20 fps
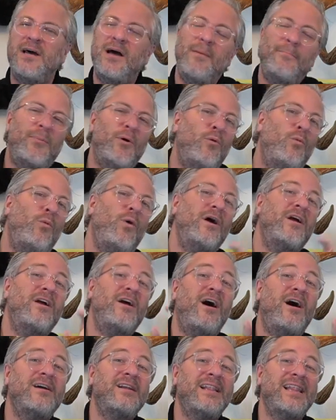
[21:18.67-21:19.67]
but what
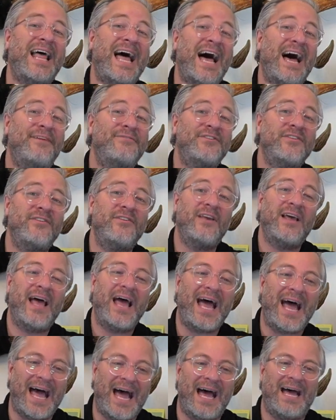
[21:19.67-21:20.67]
God laughs
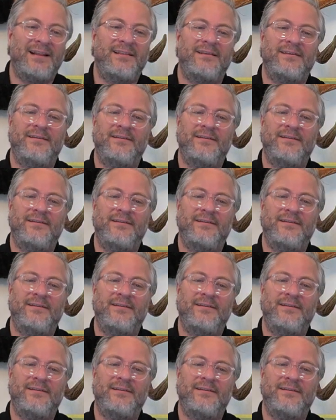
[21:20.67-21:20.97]
at.